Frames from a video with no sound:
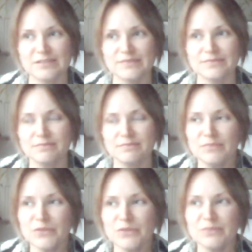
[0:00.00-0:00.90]

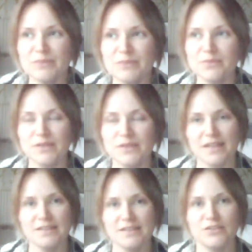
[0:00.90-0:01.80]
Most people tend to
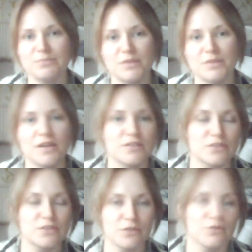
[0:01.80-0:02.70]
just bluster
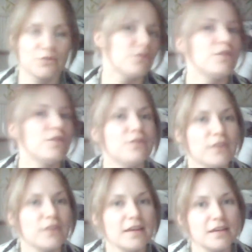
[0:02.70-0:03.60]
through all of that,
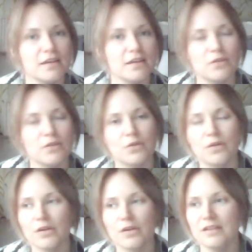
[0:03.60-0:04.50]
or
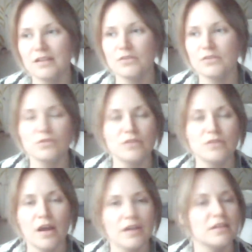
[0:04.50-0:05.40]

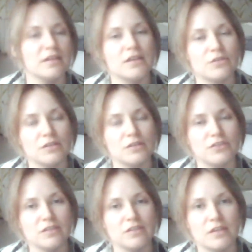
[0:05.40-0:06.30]
hardly acknowledge it's
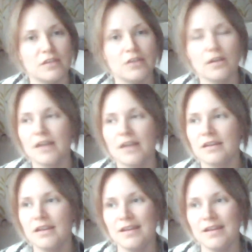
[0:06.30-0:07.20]
there, and
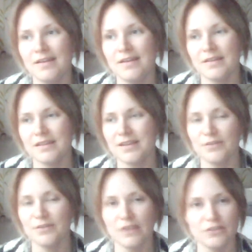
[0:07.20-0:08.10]
can
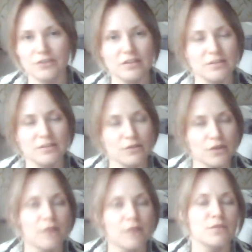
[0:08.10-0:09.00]
eventually sort of come
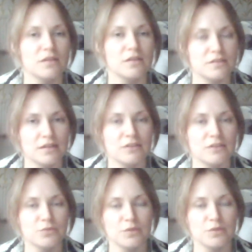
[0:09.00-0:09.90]
to a stage where
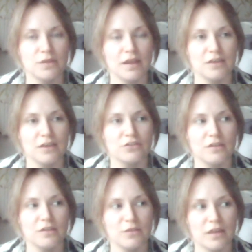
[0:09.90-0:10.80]
they actually
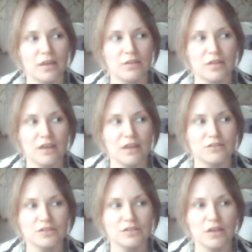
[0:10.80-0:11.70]
think that that's just
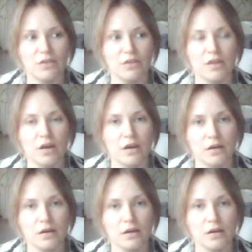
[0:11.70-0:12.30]
how they are.